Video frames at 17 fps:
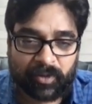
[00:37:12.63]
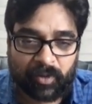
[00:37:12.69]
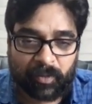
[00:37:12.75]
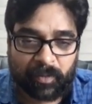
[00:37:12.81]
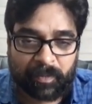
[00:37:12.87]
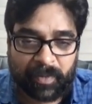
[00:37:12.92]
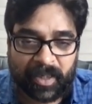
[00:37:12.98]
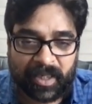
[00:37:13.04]
So
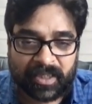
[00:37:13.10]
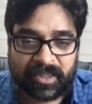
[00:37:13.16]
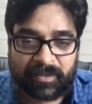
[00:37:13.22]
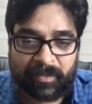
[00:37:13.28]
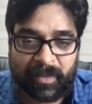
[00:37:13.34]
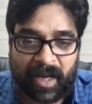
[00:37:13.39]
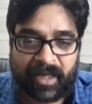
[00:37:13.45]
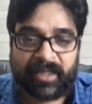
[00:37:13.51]
plus
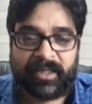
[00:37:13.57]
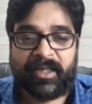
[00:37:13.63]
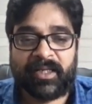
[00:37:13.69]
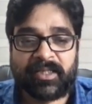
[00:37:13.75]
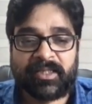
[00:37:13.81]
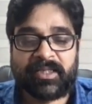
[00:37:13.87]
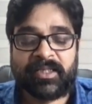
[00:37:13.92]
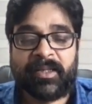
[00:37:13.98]

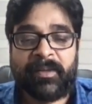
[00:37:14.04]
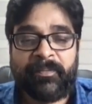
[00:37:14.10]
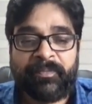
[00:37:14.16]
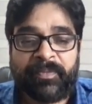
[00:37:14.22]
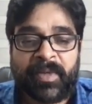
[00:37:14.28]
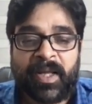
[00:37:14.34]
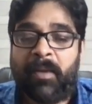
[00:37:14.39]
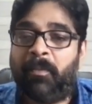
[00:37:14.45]
minus
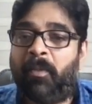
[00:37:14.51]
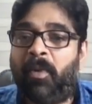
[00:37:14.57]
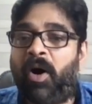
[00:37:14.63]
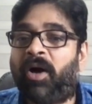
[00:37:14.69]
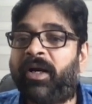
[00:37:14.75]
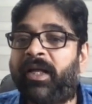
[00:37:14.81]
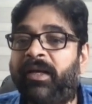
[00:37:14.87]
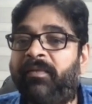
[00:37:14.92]

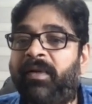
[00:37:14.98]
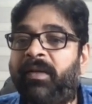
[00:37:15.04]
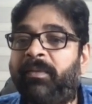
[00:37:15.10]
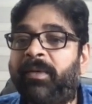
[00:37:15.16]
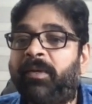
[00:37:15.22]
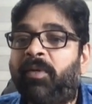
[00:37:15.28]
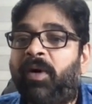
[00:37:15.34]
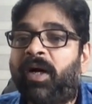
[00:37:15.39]
mod A will
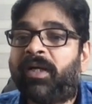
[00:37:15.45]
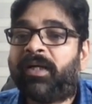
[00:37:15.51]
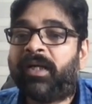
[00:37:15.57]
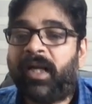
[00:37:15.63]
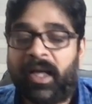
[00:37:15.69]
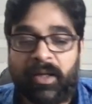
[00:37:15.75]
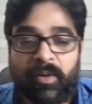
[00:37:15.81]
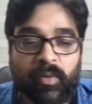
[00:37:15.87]
be what?
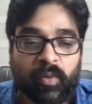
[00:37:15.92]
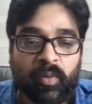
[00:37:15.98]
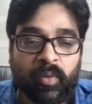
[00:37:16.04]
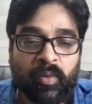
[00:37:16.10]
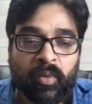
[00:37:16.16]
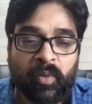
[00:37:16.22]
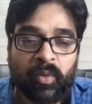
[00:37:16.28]
Hello.